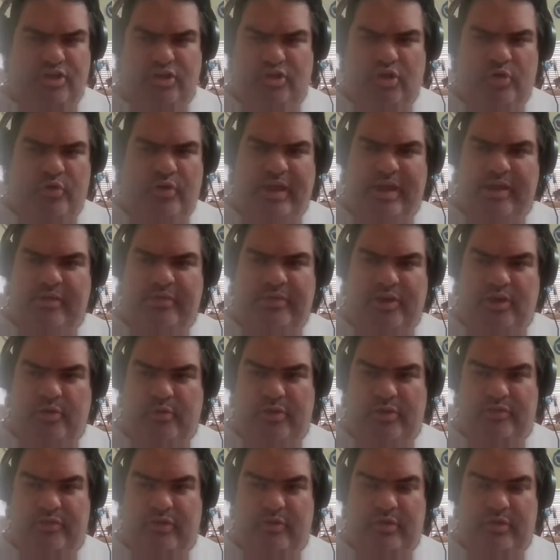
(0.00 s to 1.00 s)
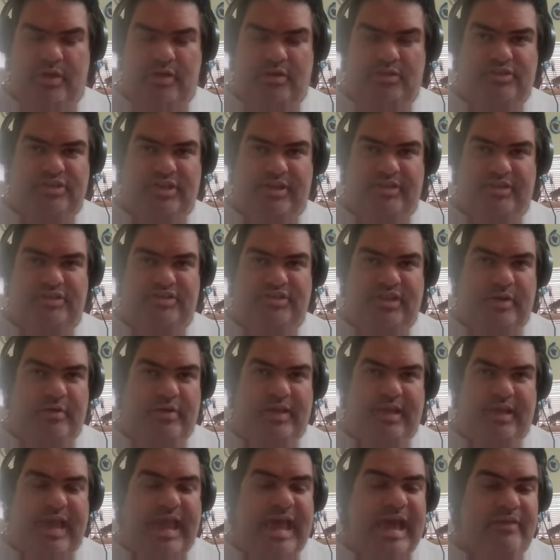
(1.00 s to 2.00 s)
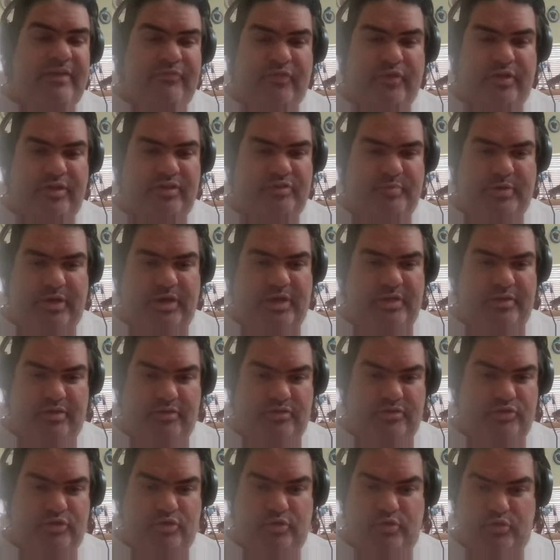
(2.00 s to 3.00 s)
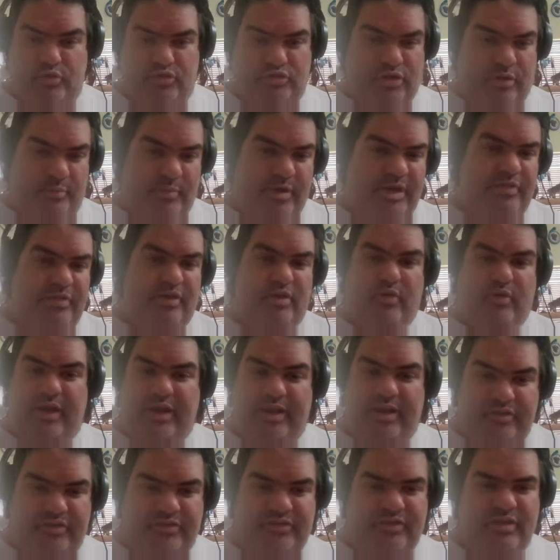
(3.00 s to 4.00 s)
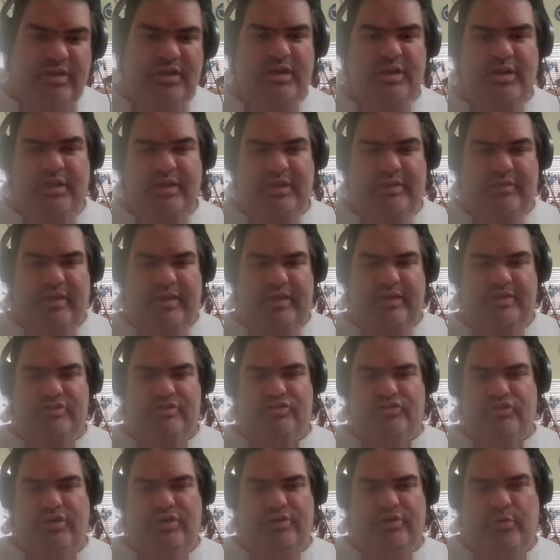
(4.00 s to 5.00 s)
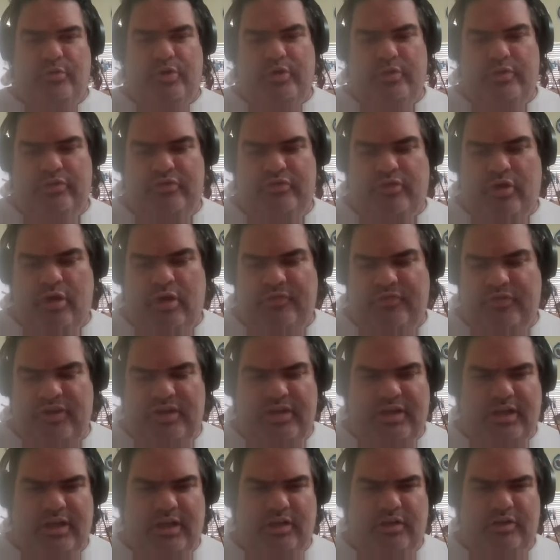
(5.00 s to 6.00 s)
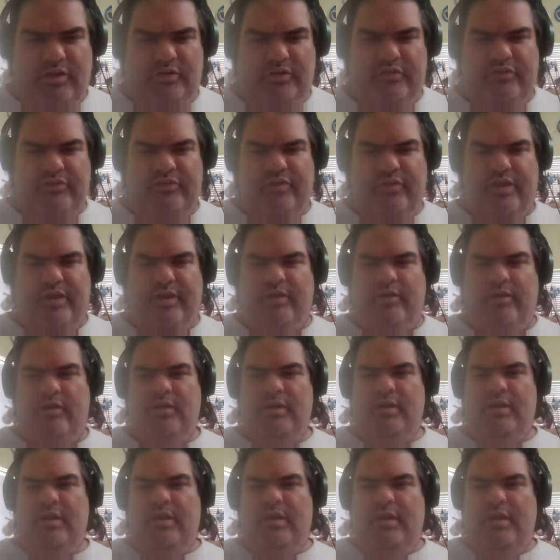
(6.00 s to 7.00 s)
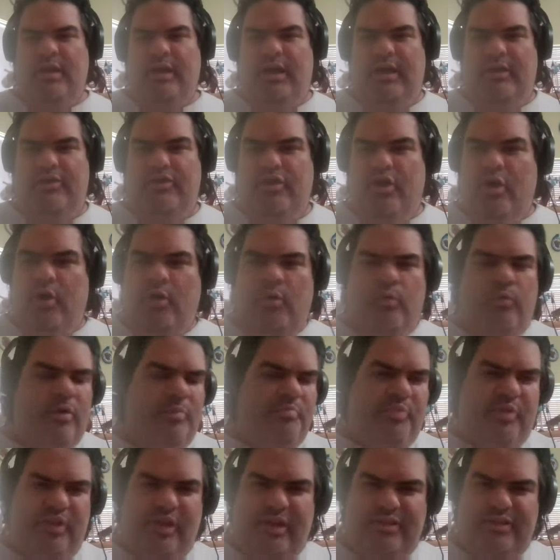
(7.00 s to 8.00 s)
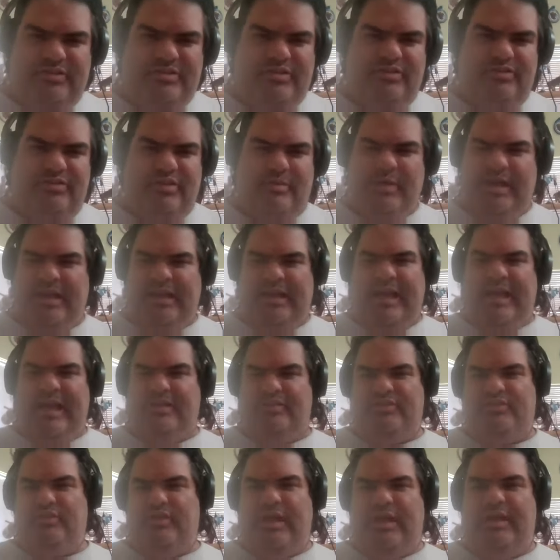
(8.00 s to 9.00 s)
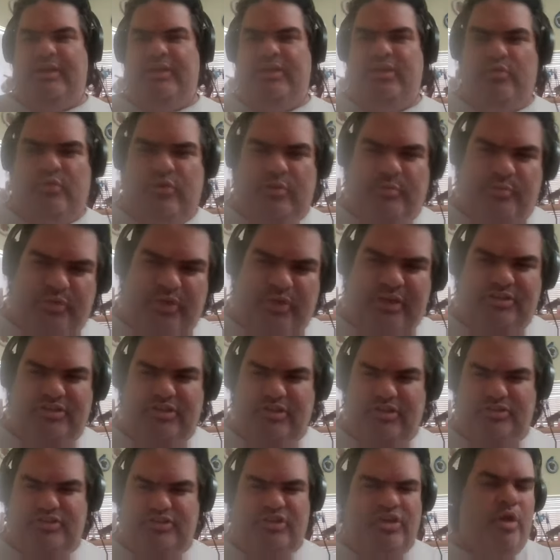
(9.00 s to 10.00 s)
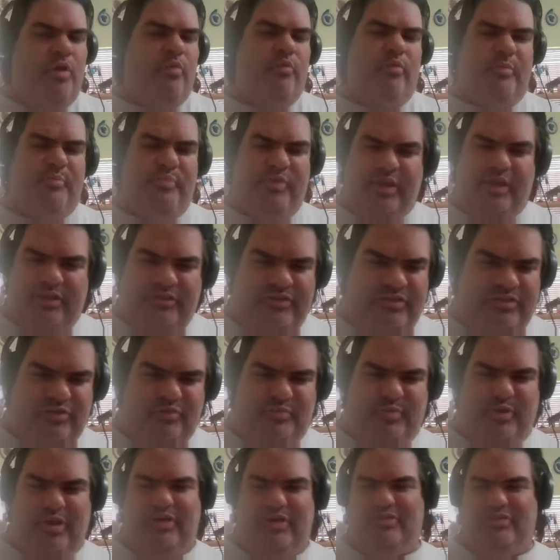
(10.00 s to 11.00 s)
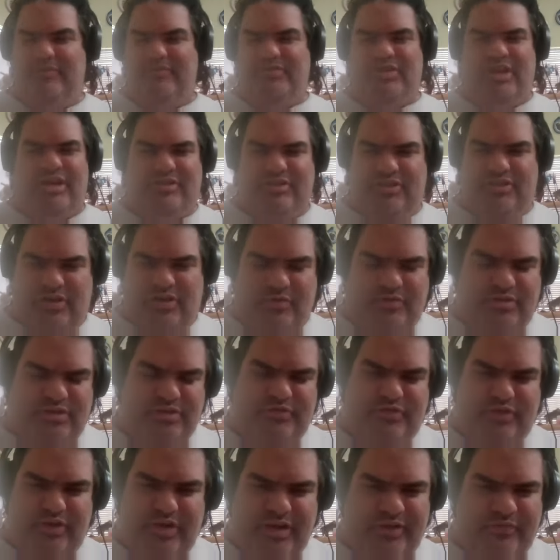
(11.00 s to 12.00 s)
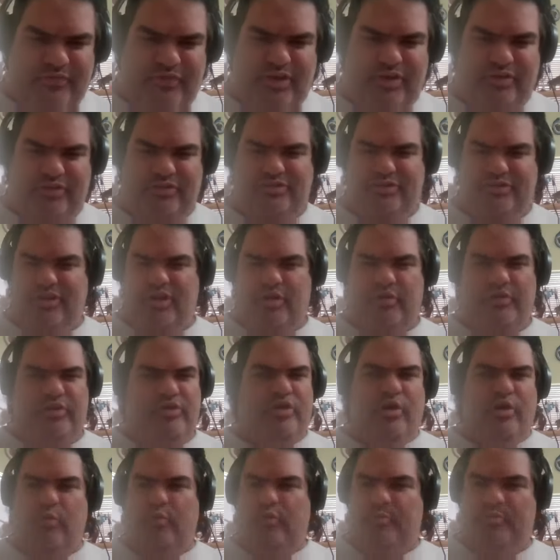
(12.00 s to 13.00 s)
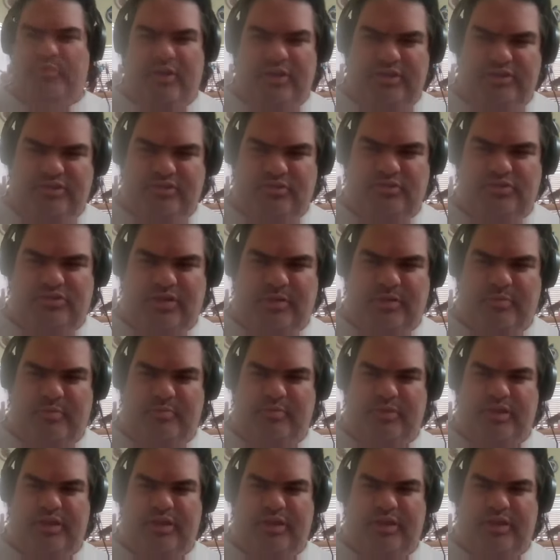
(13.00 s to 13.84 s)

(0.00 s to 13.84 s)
going to go down there alongside Sarah Caffrey, is probably the two, mm-hmm. among the greatest in the history to wear the Dolphin colors there. Mm-hmm. You don't replace her, so I'm not going to ask you how do you replace her, because you don't replace those players. I've talked to coaches for enough years to know you don't replace those type of